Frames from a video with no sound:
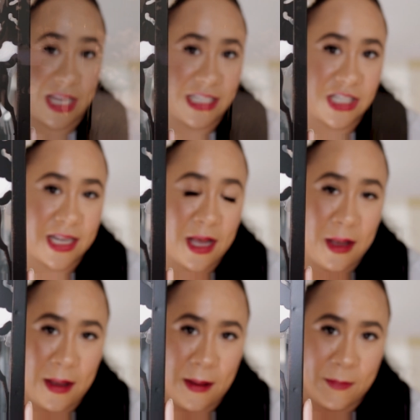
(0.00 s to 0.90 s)
change
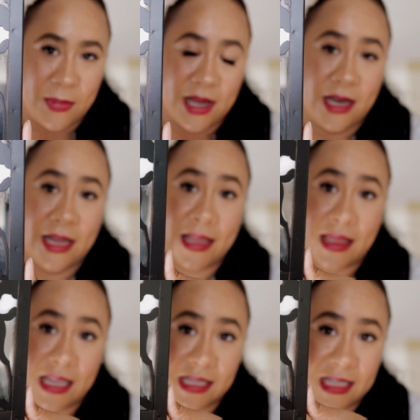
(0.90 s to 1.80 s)
it but
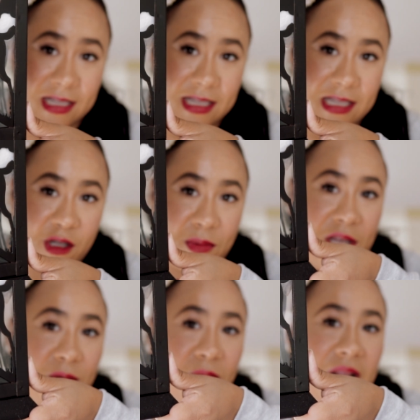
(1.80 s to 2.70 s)
this can still
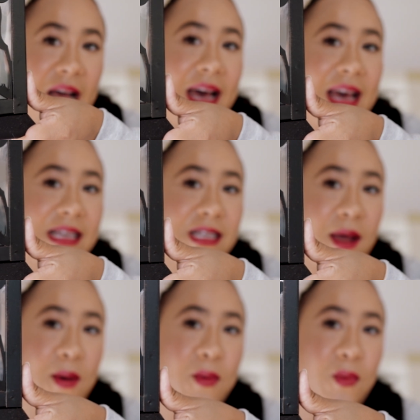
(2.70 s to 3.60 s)
be utilized
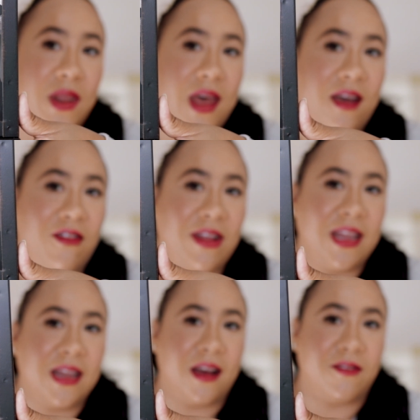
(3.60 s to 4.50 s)
with
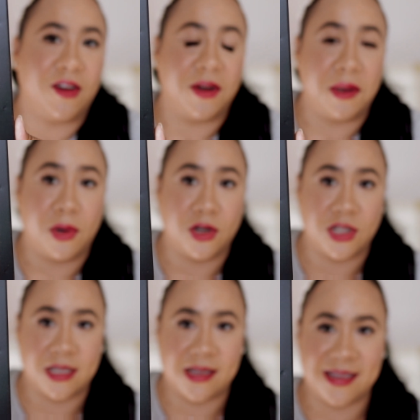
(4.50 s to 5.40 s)
everything that I've already
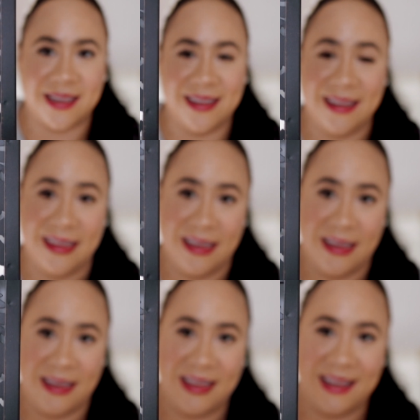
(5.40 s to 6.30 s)
purchased.
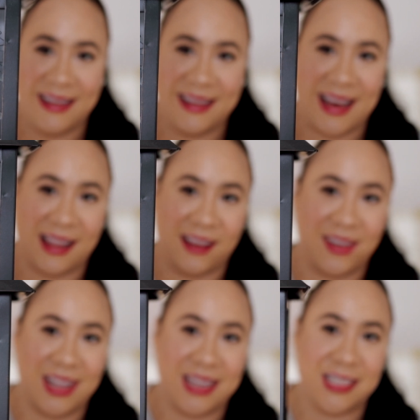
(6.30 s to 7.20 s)

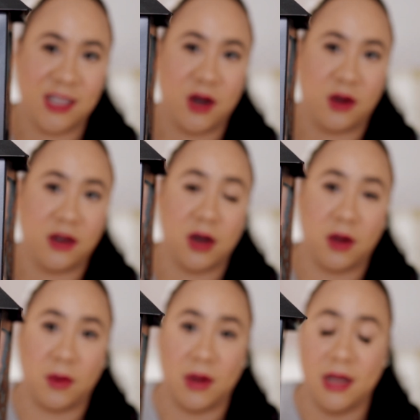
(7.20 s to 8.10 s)
And these are going to
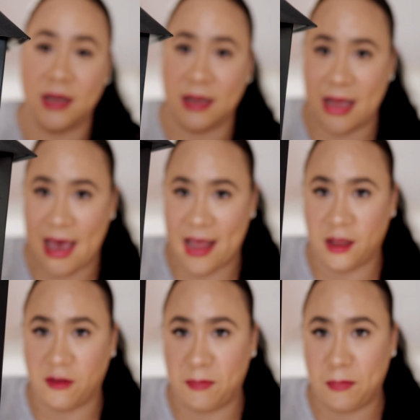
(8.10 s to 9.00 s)
go at
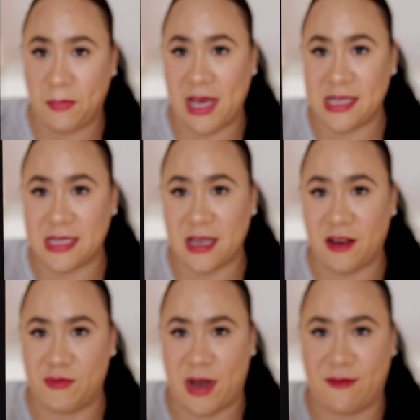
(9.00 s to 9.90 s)
the base
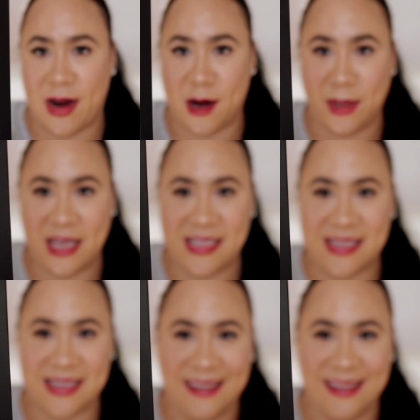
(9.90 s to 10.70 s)
of my fireplace.